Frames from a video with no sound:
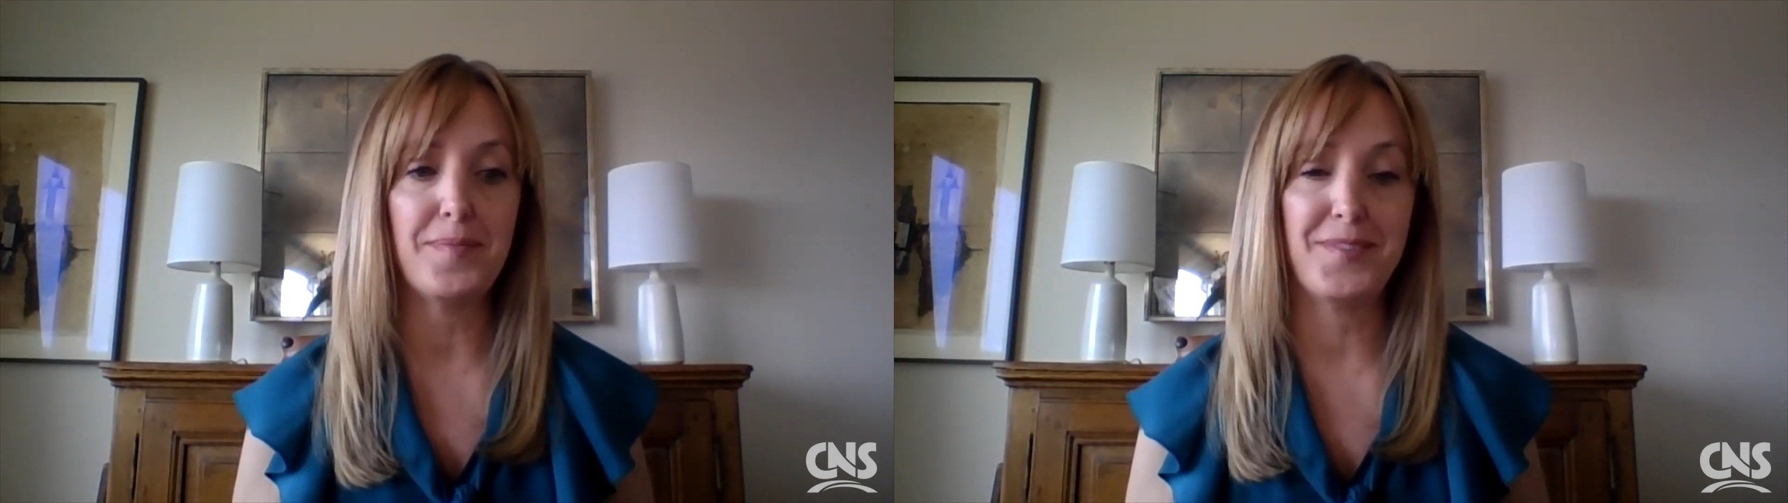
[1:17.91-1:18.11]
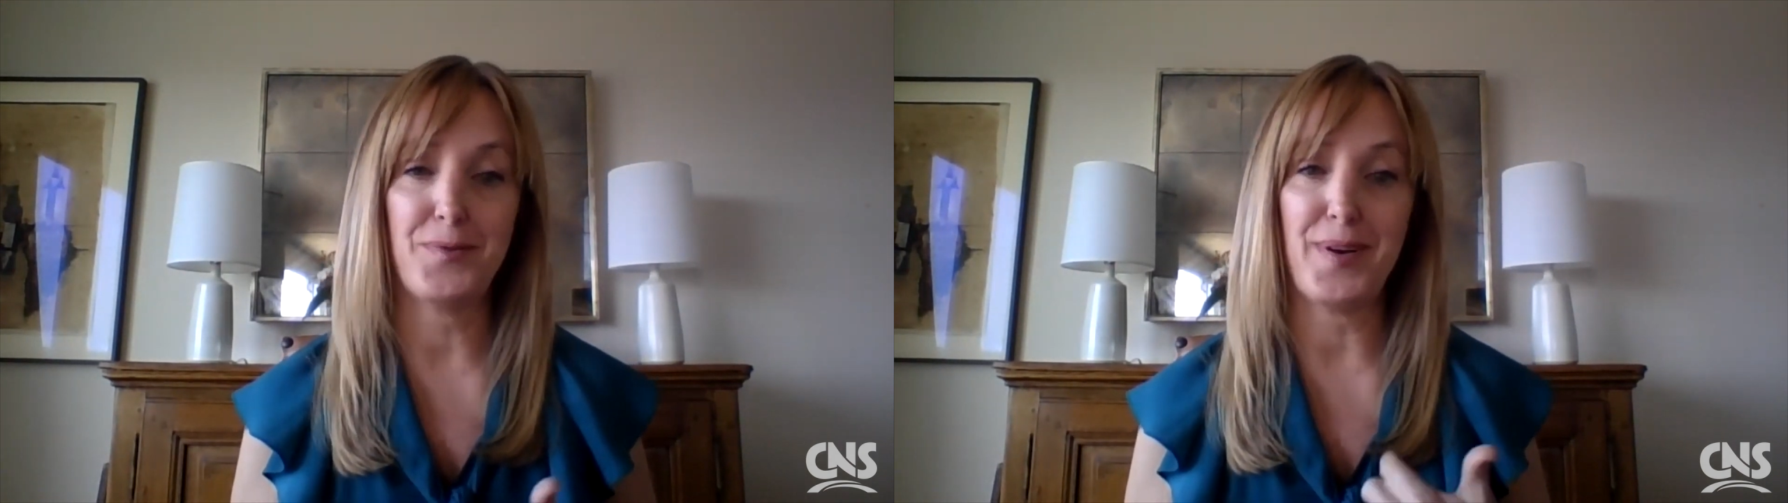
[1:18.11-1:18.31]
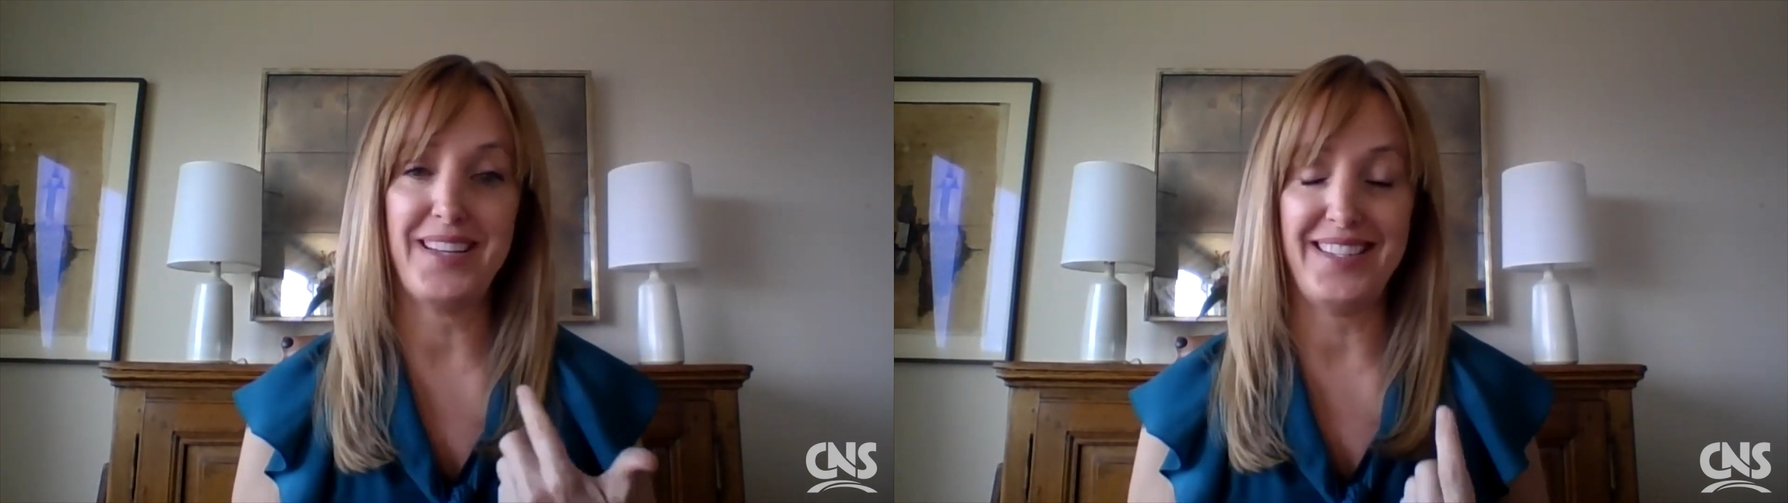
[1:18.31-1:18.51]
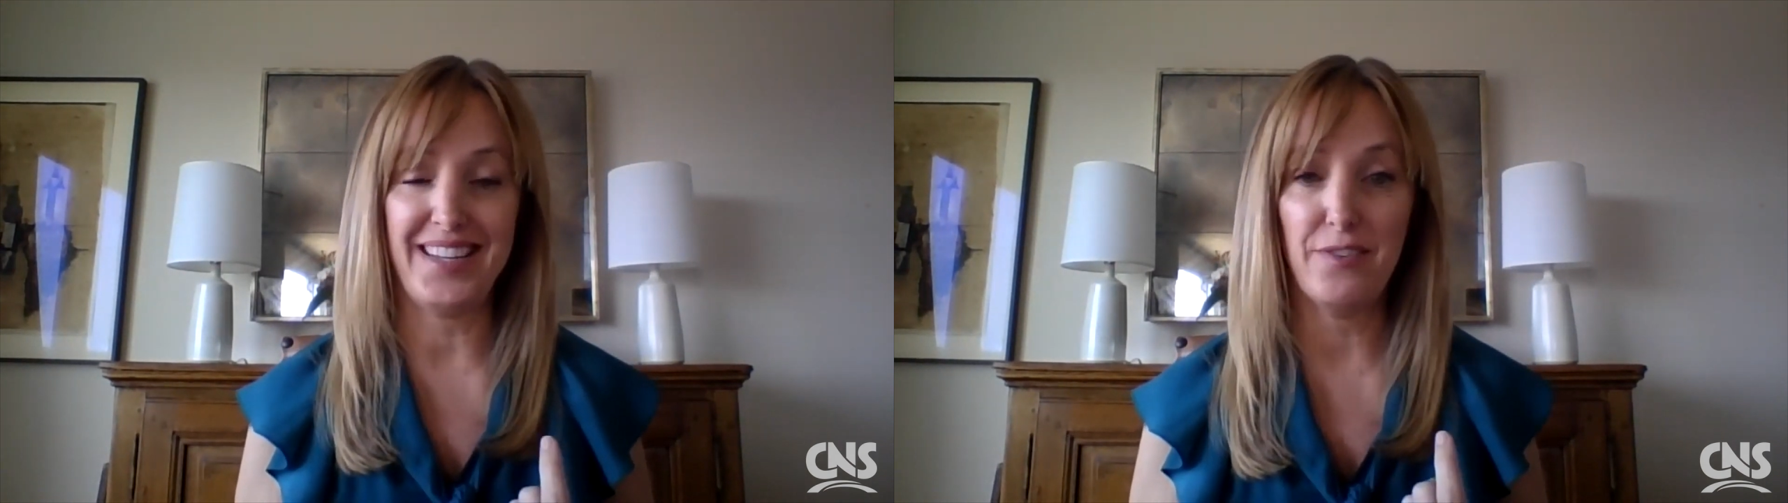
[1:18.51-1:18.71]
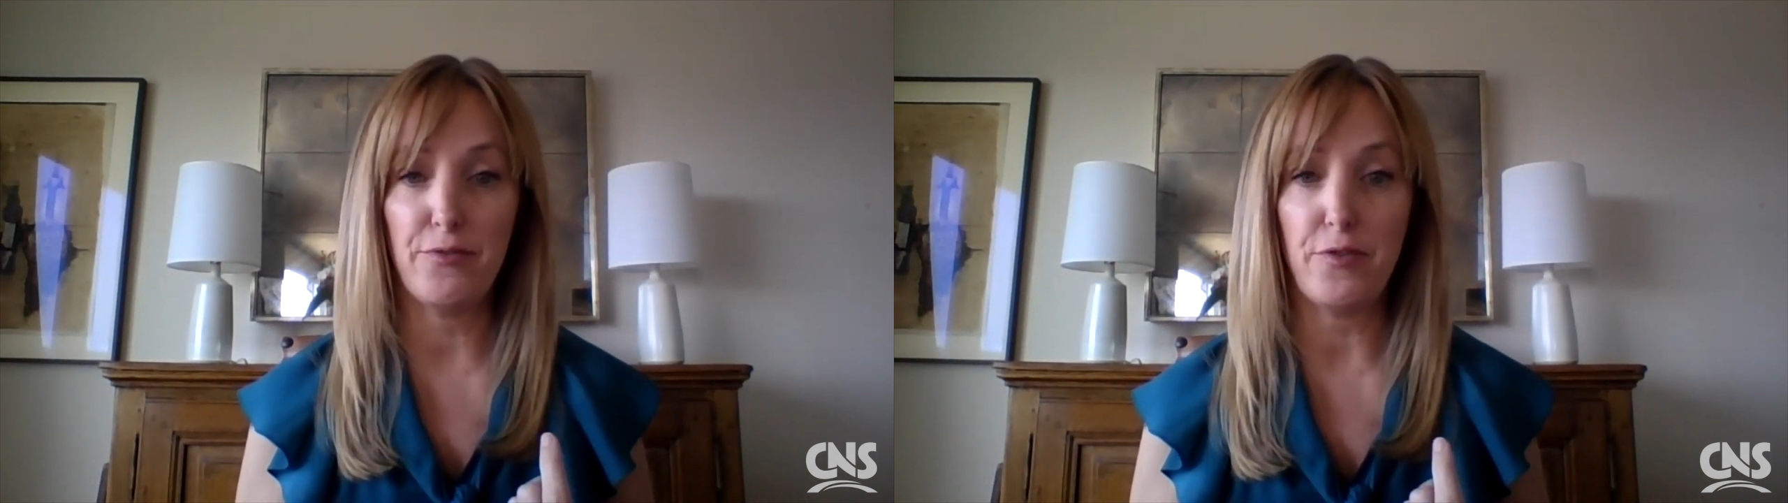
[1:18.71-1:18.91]
to
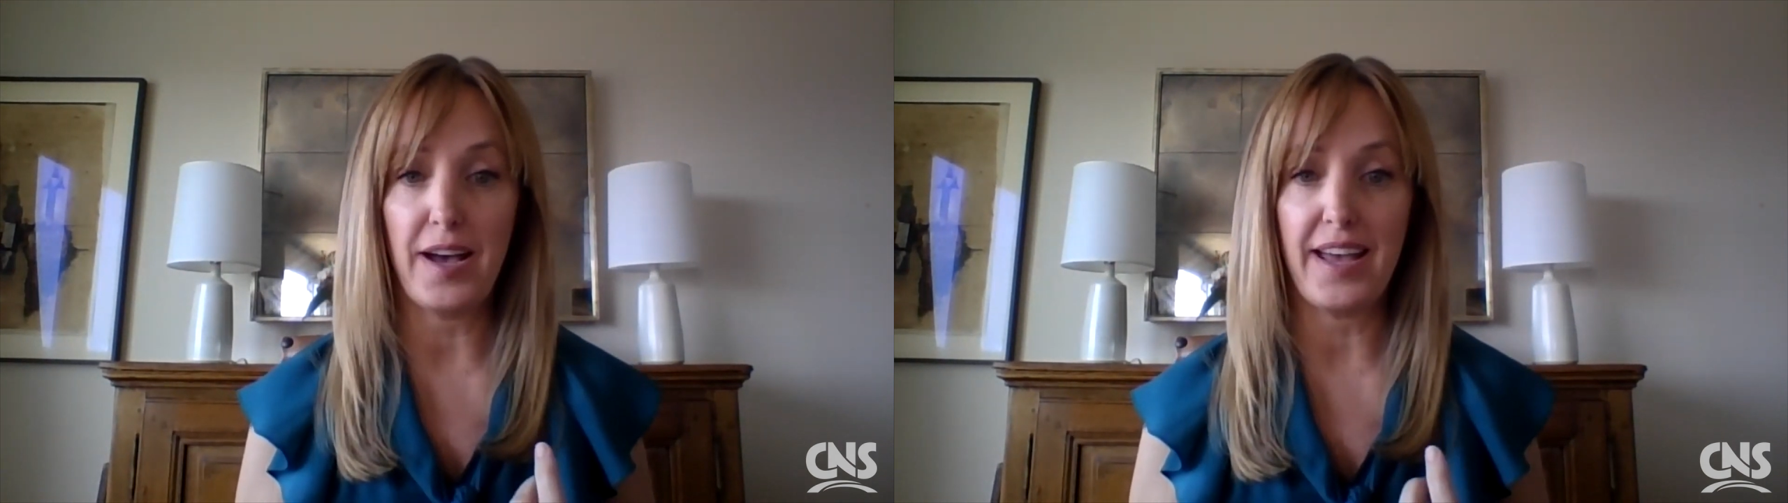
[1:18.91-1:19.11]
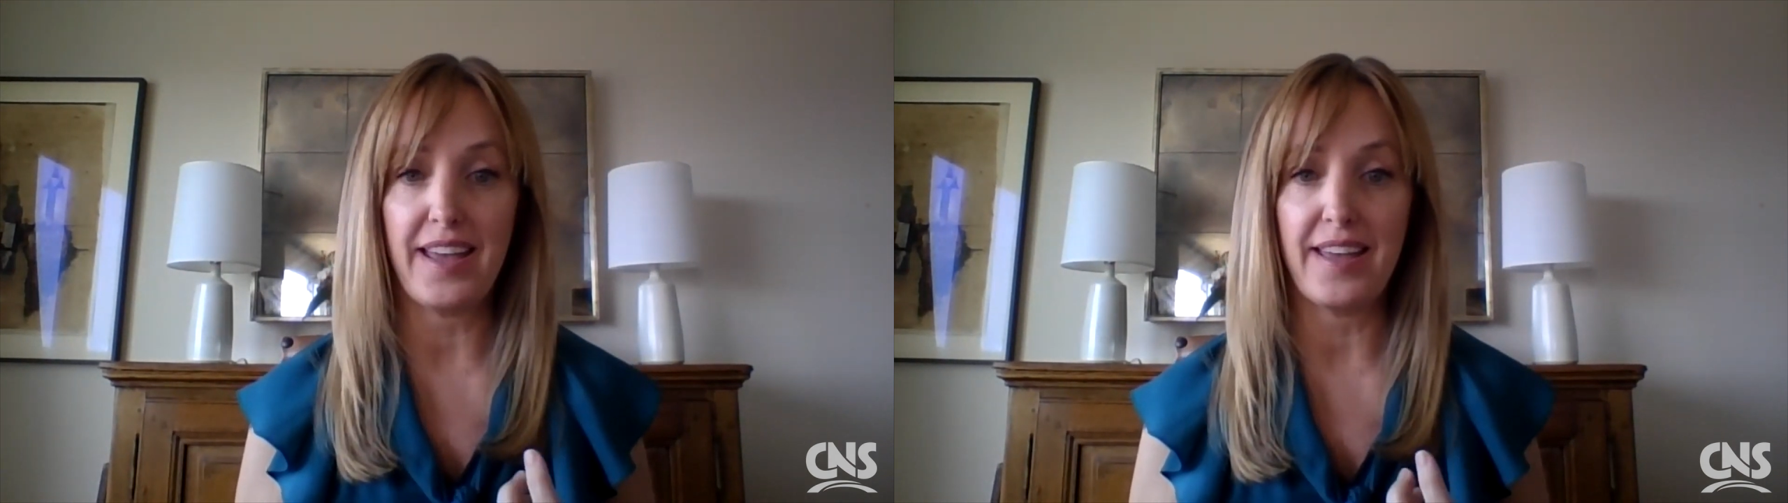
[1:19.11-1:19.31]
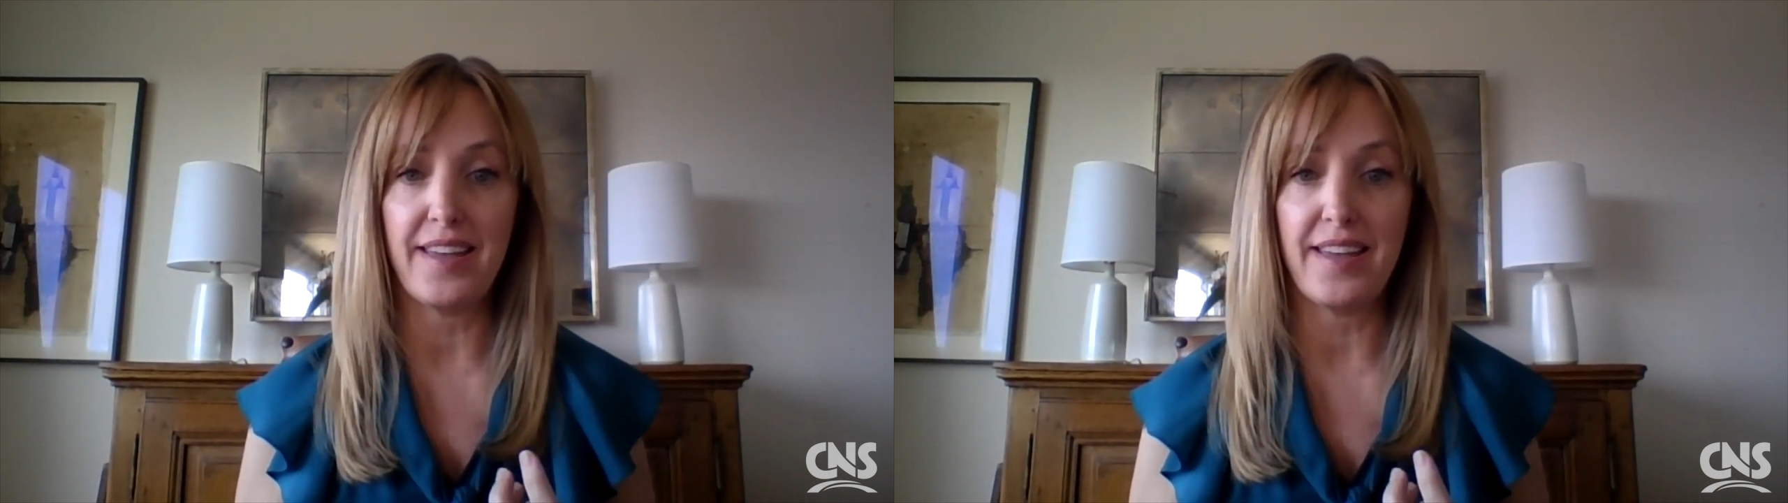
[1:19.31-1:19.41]
identify